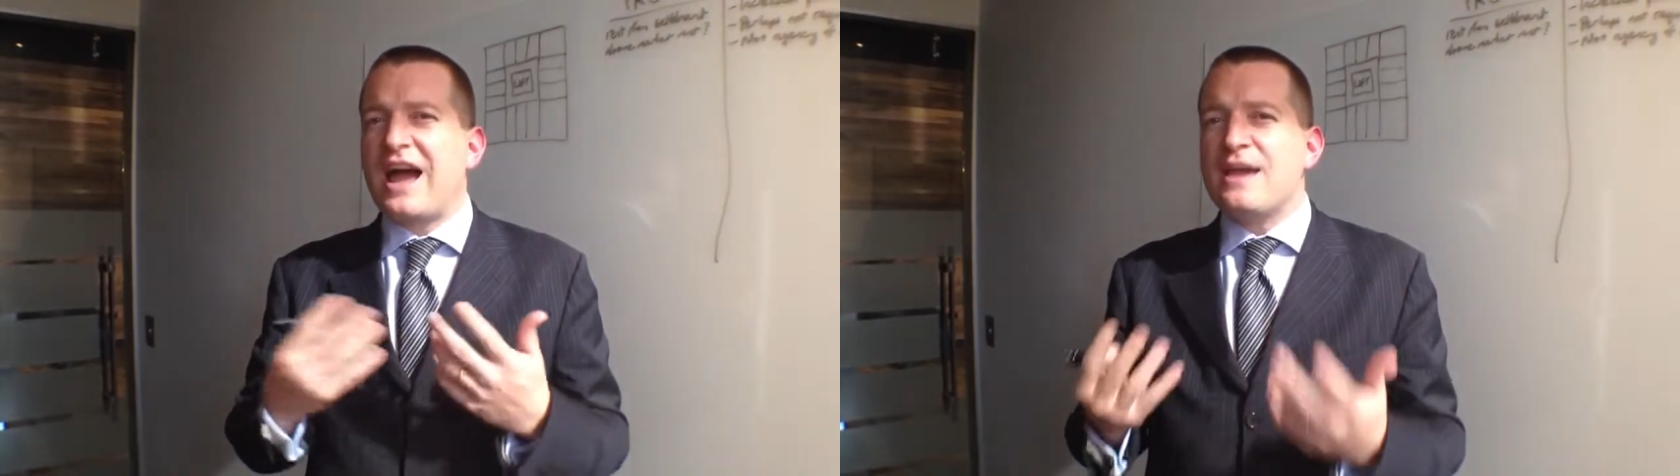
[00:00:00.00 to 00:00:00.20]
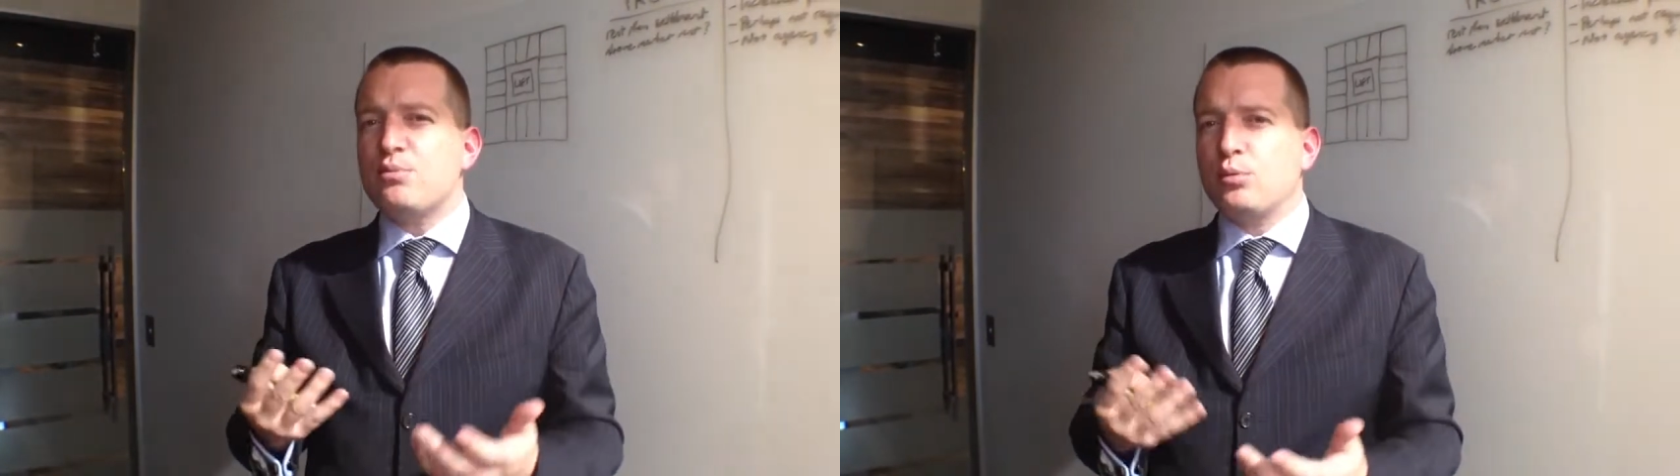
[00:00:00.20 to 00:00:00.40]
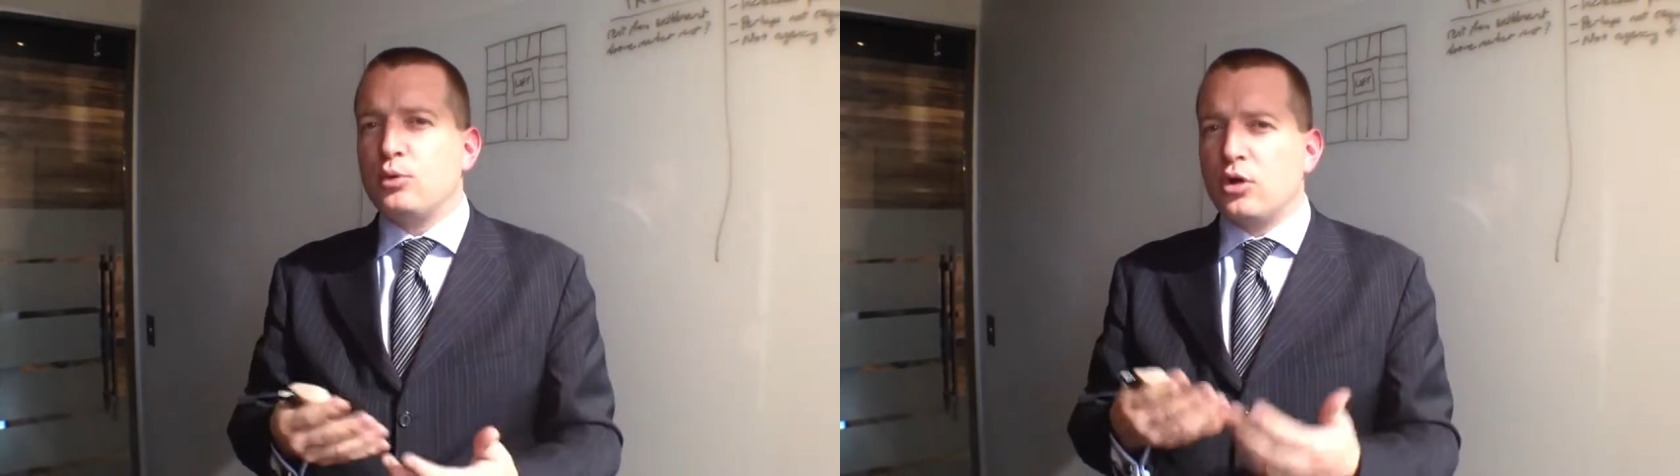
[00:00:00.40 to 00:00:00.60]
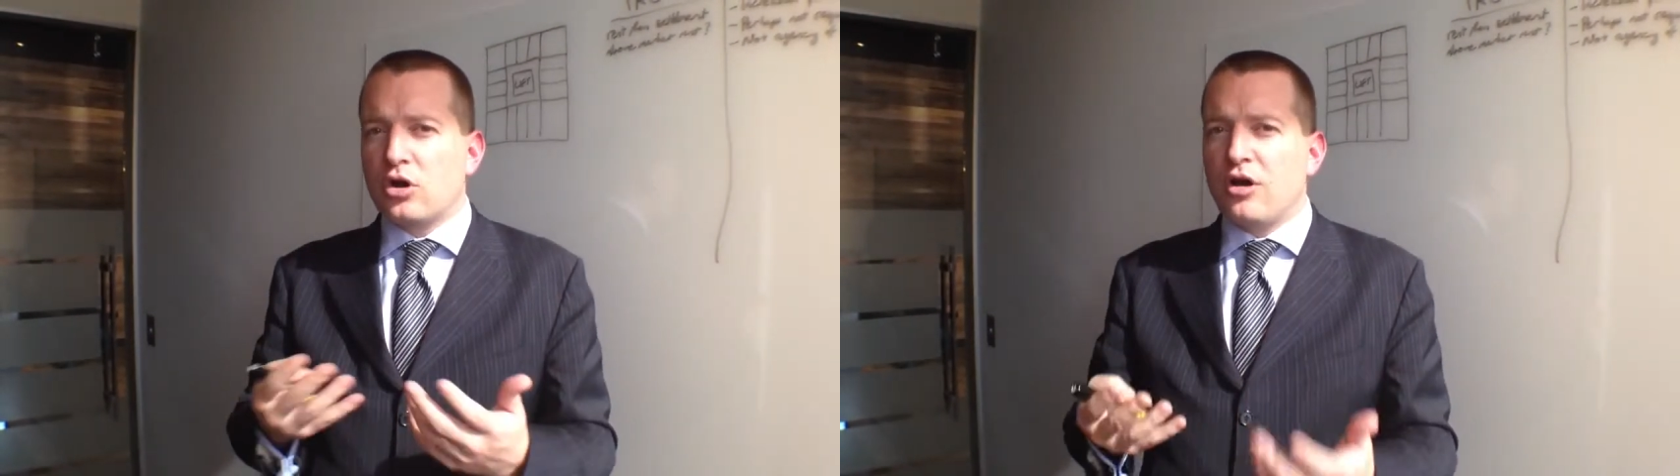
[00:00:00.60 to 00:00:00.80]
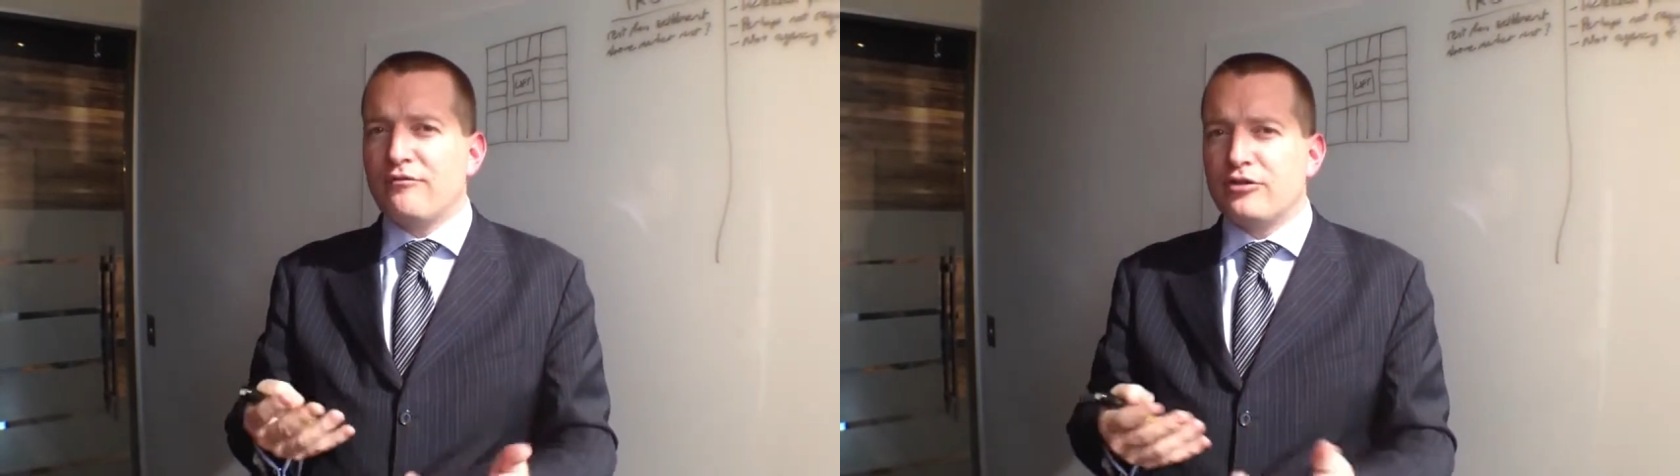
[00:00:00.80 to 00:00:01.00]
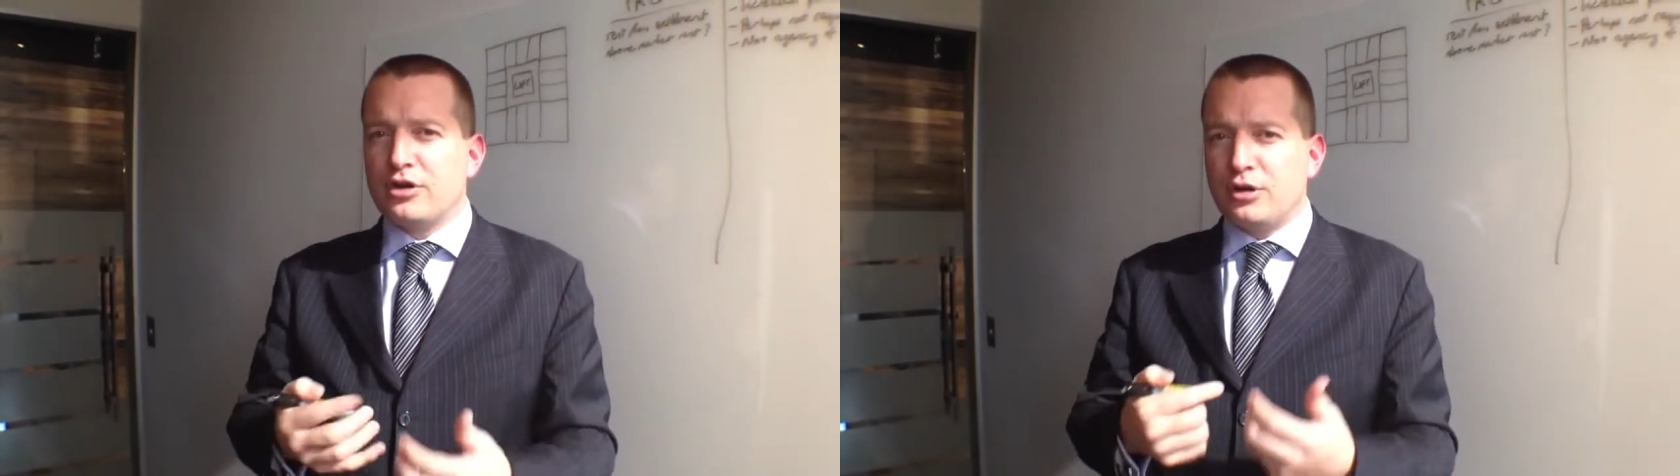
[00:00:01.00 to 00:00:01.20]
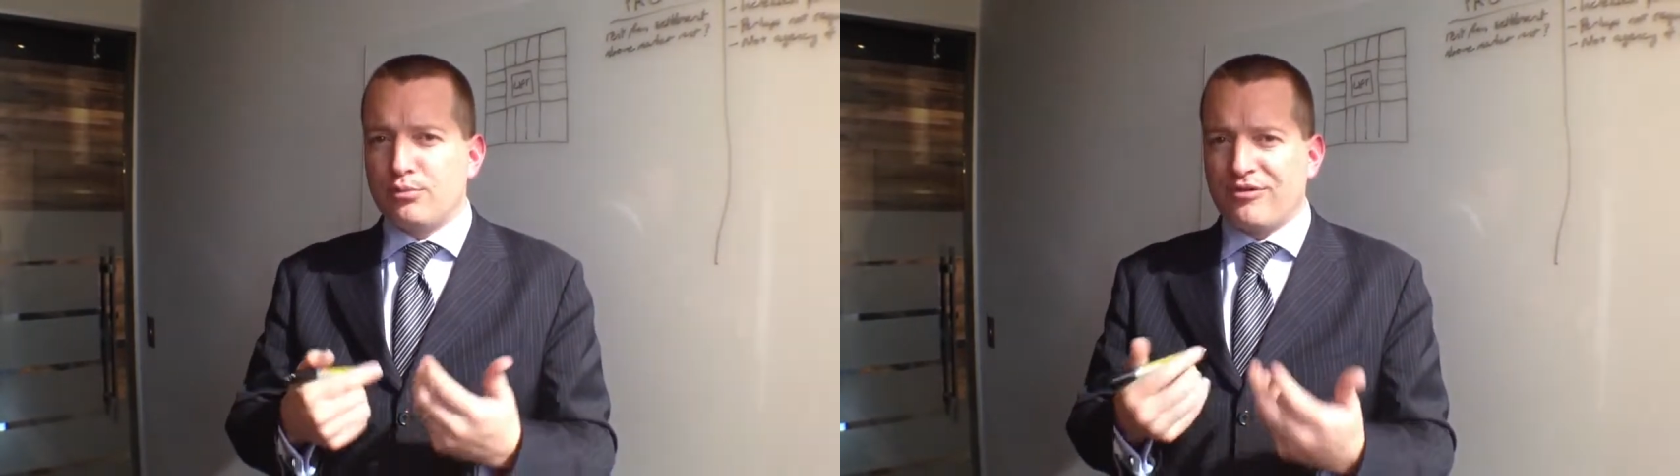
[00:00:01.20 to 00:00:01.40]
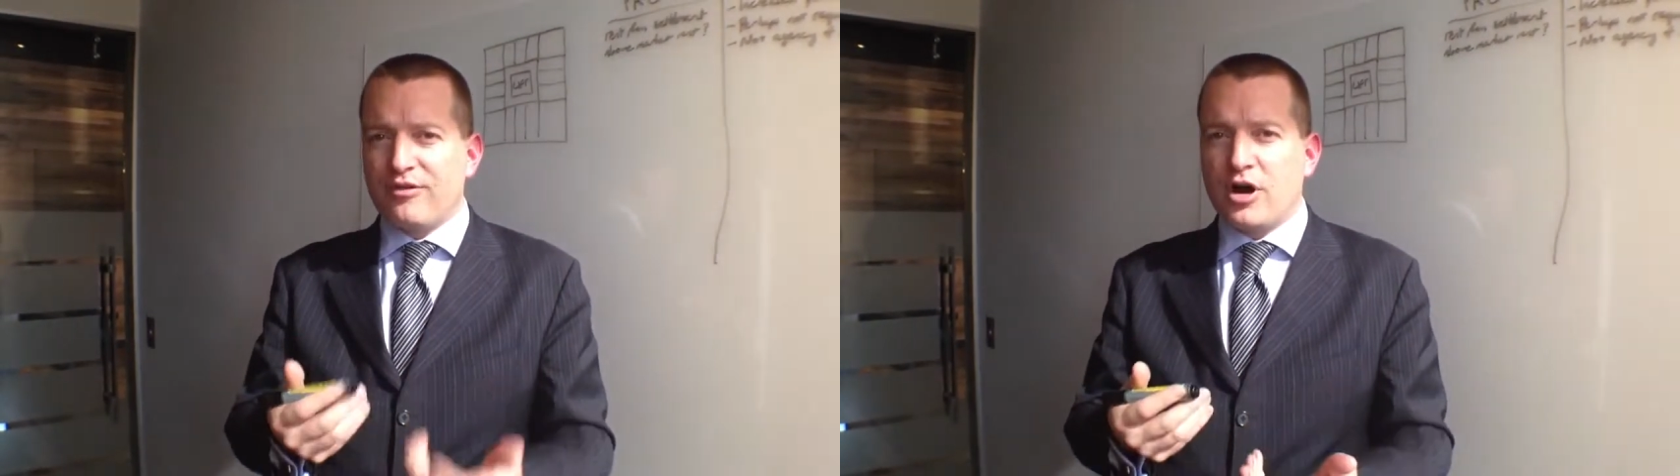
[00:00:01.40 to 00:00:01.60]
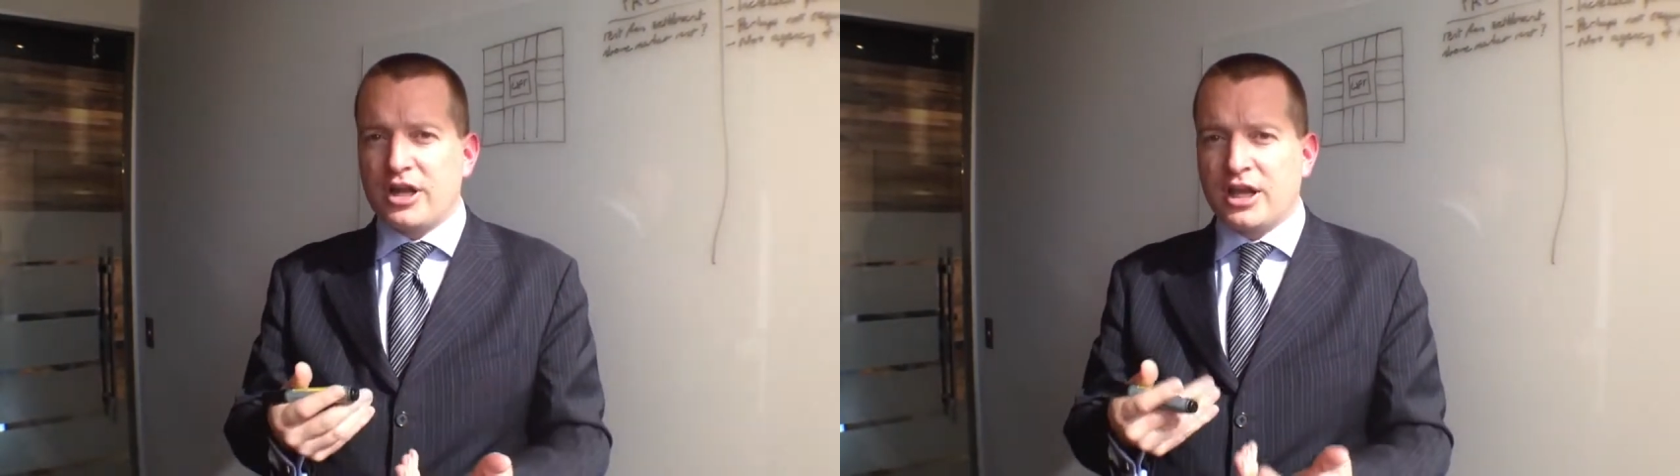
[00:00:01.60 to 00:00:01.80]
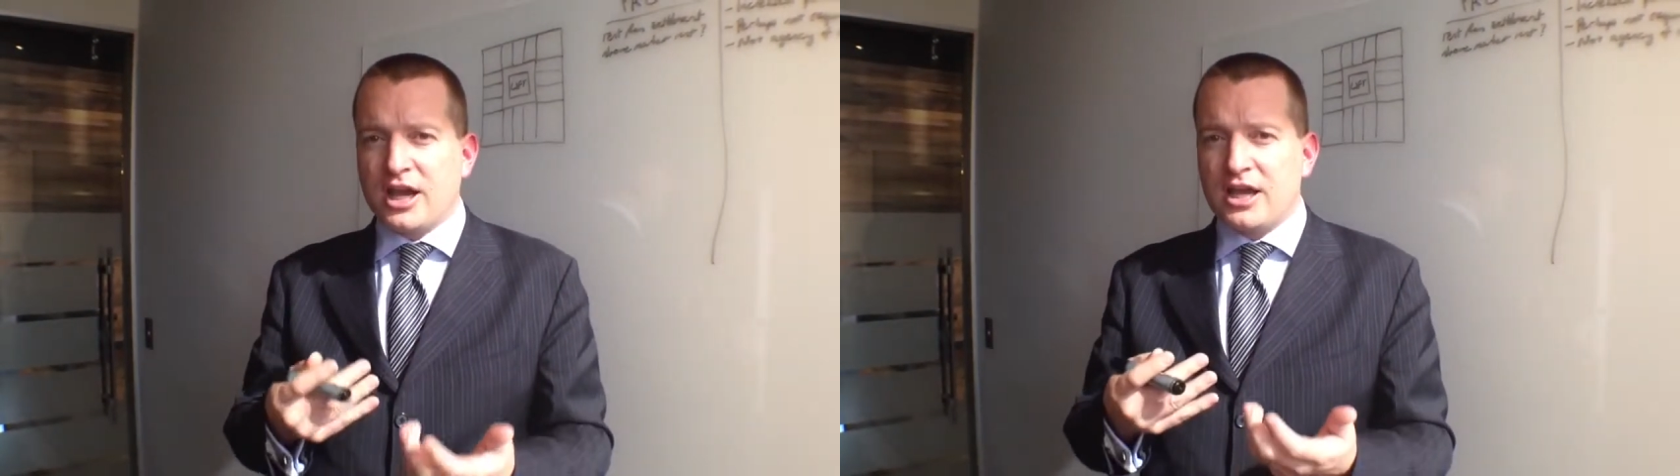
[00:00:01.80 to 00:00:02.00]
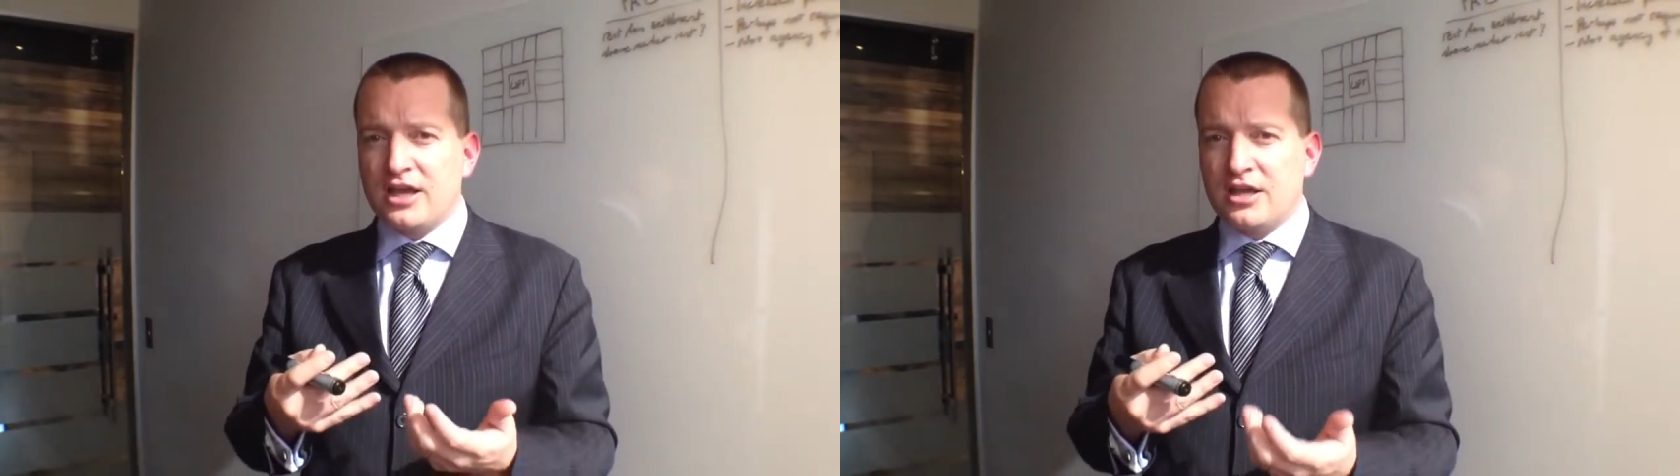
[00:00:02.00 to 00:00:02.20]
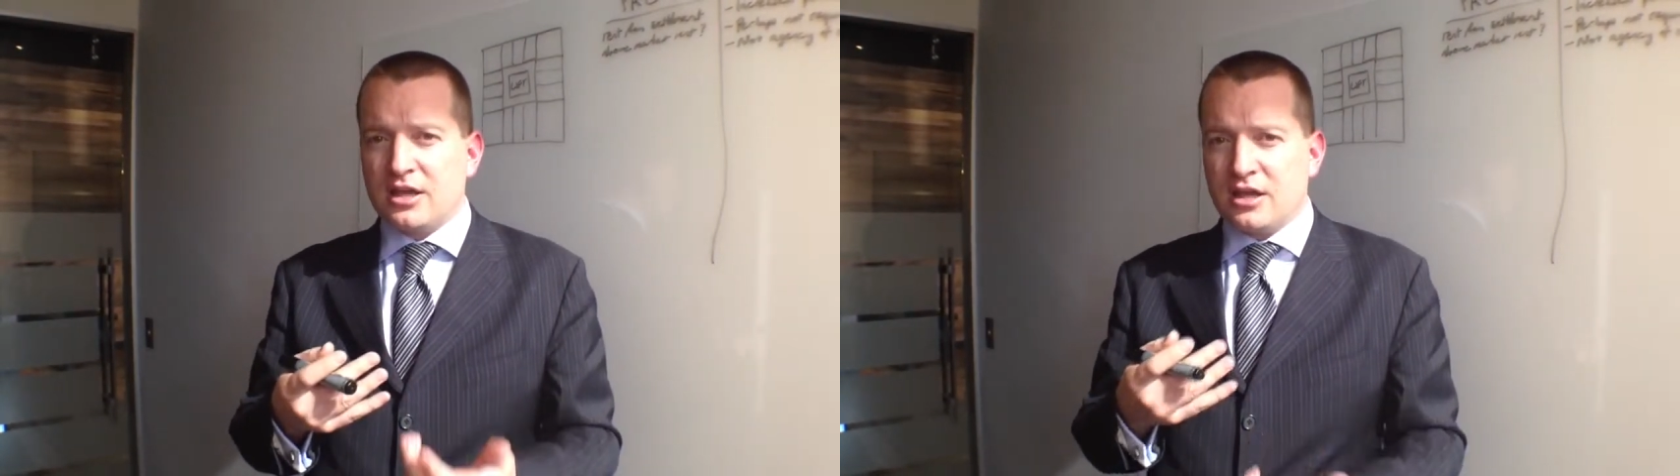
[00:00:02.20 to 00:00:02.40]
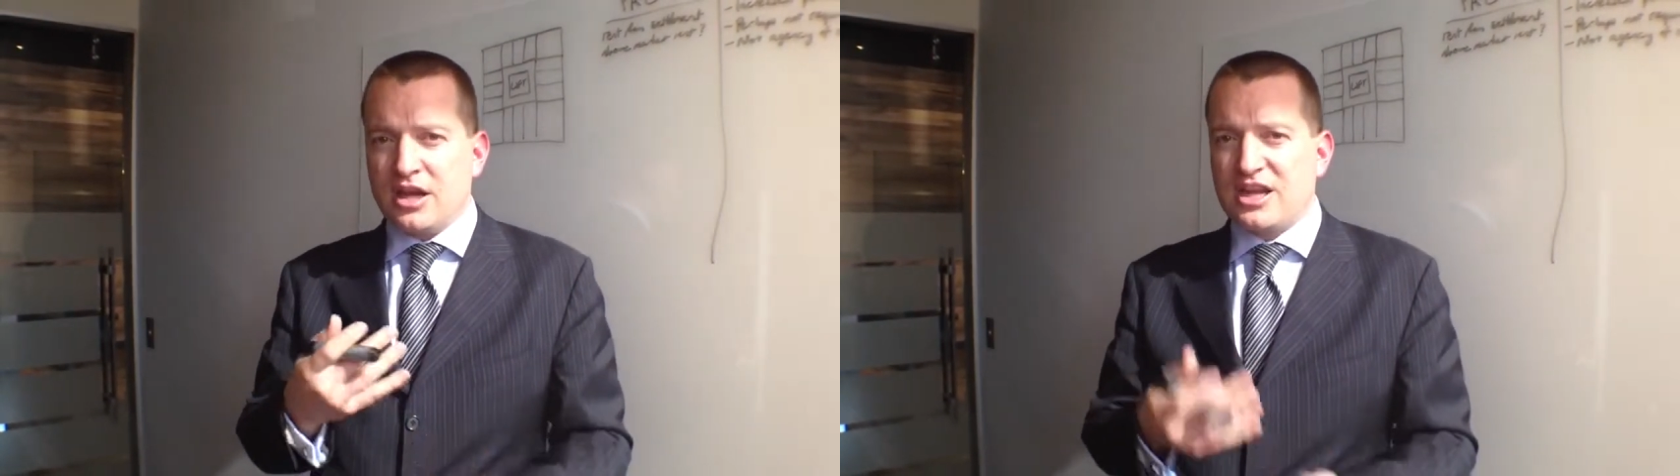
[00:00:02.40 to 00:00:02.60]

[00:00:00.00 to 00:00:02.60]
capable or confident in providing an